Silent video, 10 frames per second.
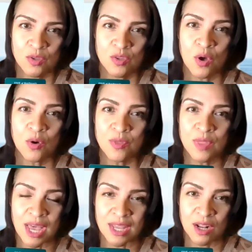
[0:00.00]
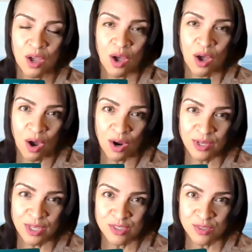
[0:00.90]
Know that
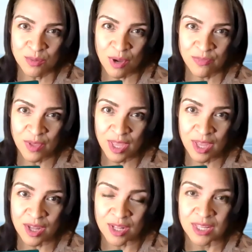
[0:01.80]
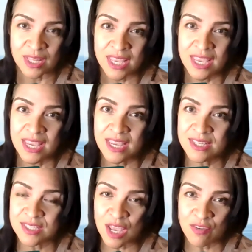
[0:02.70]
Archangel Raphael
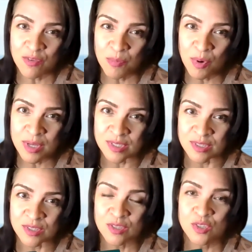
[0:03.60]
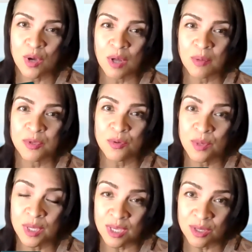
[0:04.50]
is ever present to help
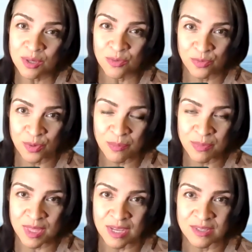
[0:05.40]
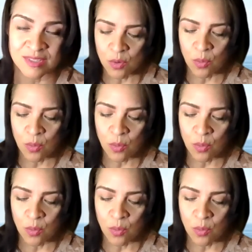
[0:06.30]
you heal from things.